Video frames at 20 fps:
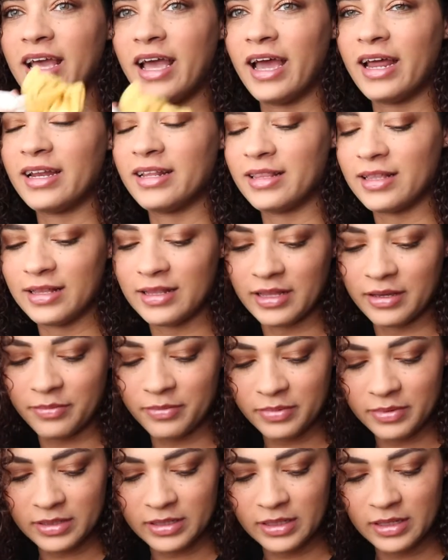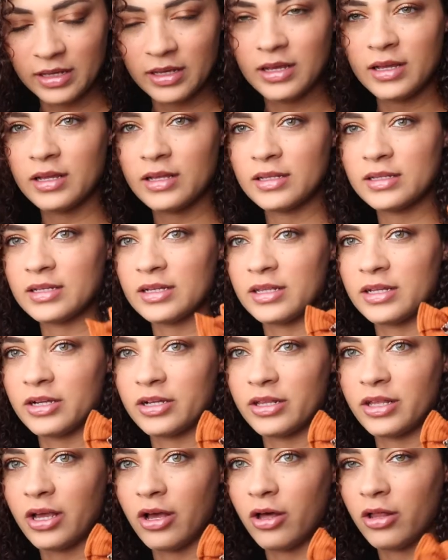I added the clips to
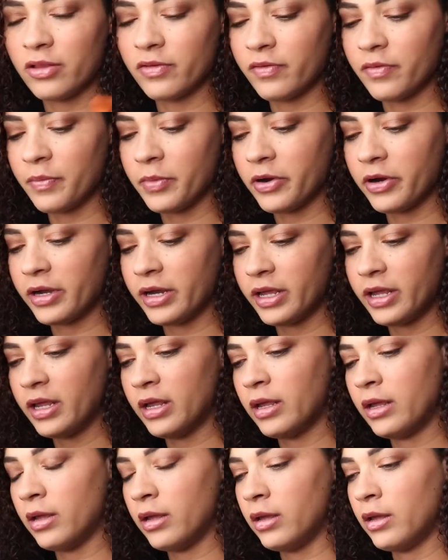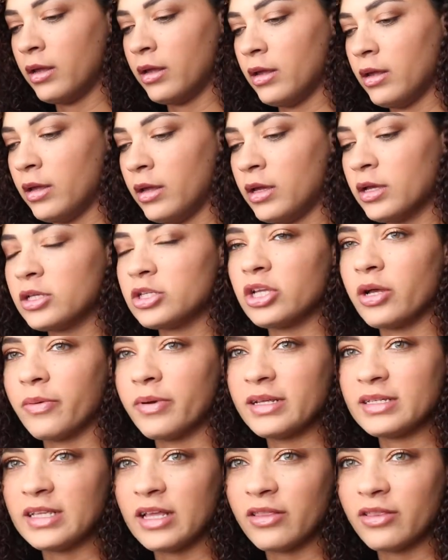literally all of them already. So I'm
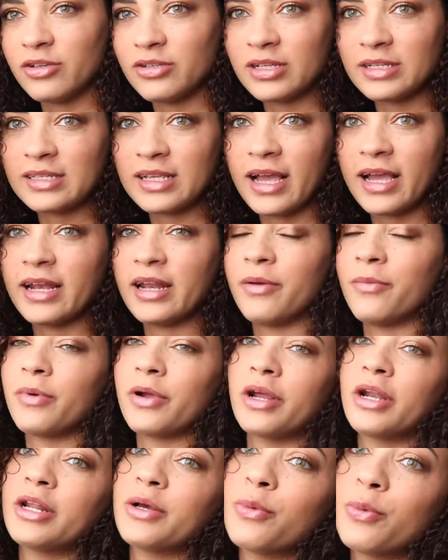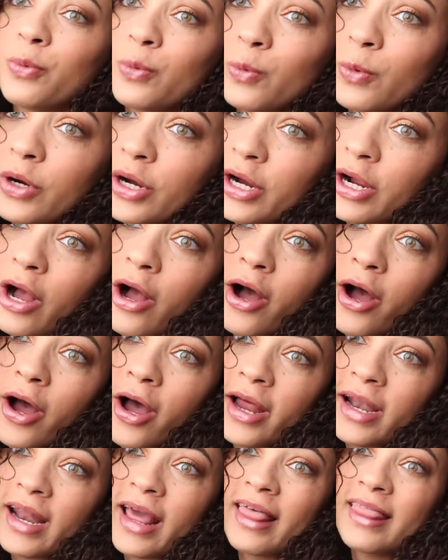gonna set those aside and we're gonna work
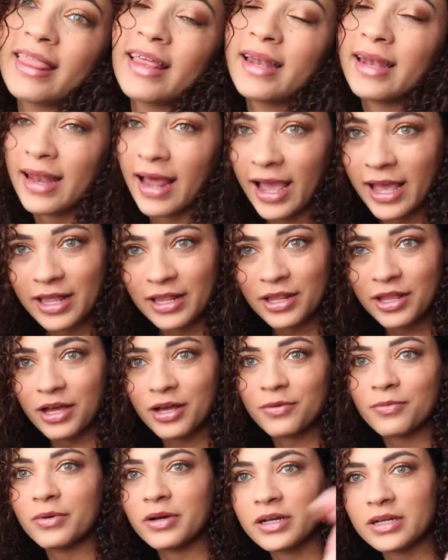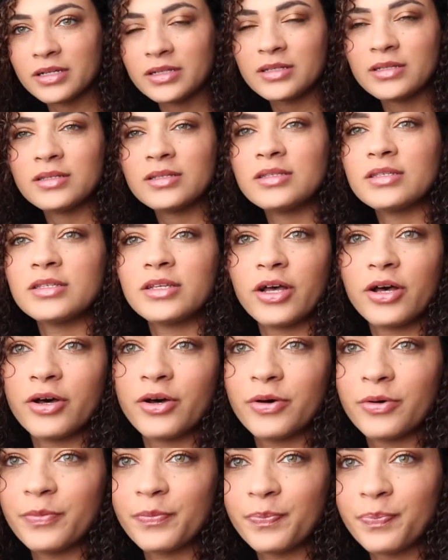on the nylon ones.
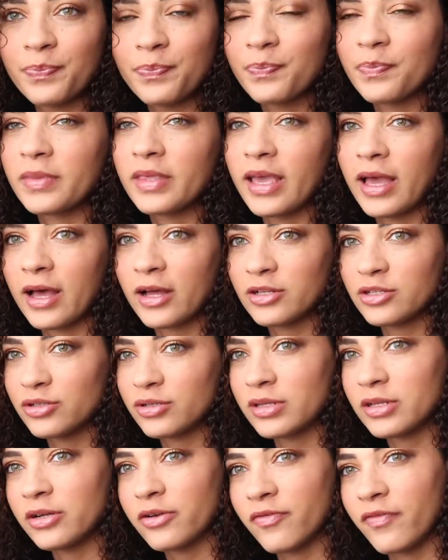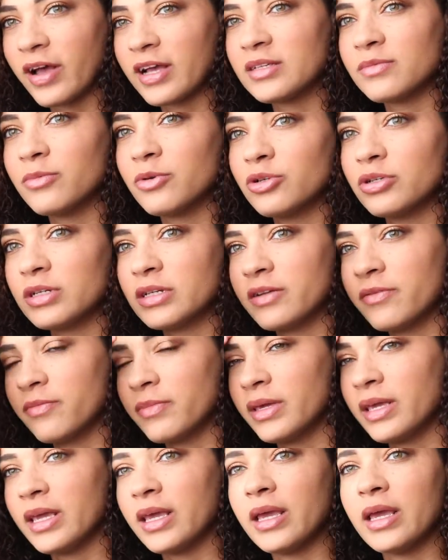So yeah, I'll do a little fast motion of
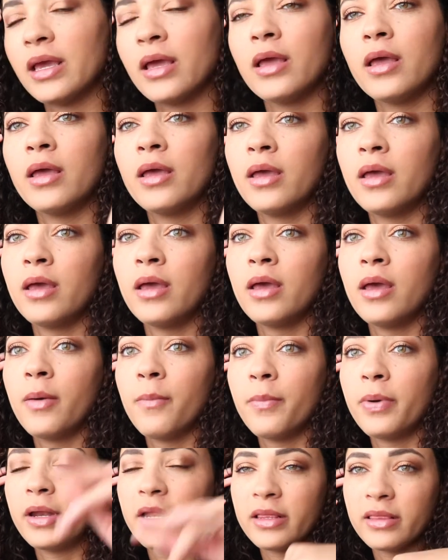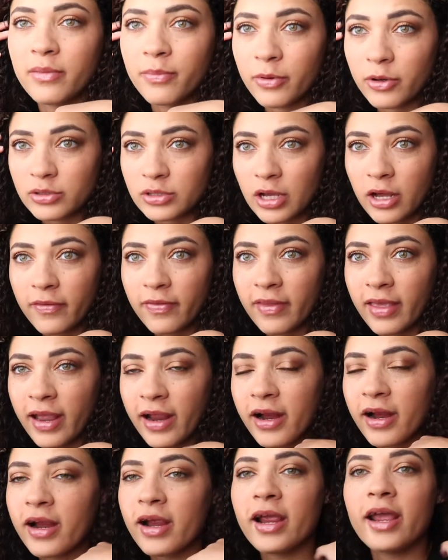me putting the bows on
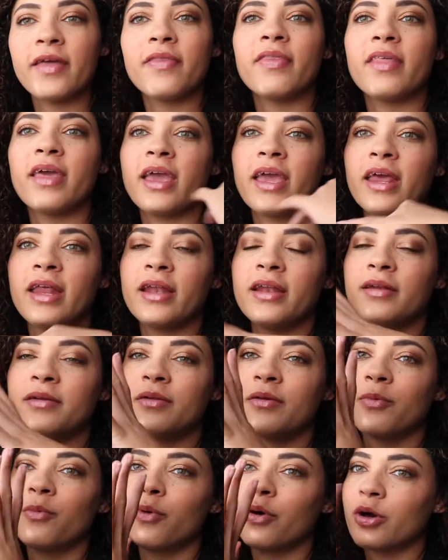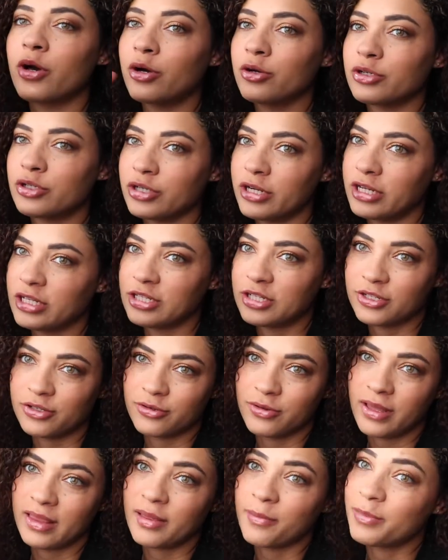there, and then we'll go straight
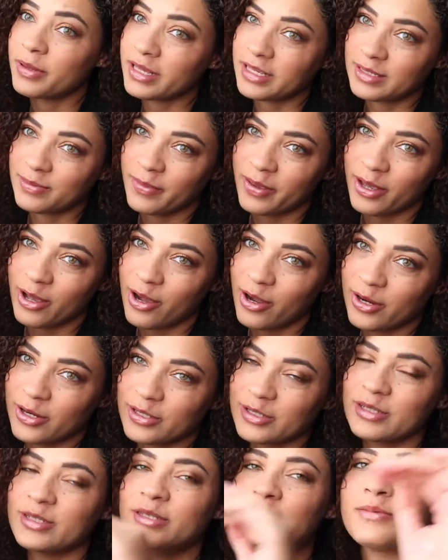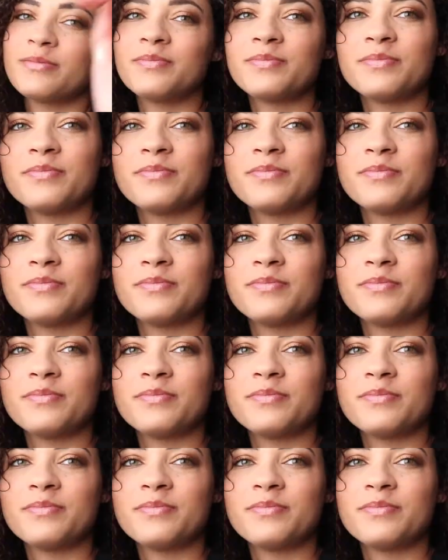to the placement cards.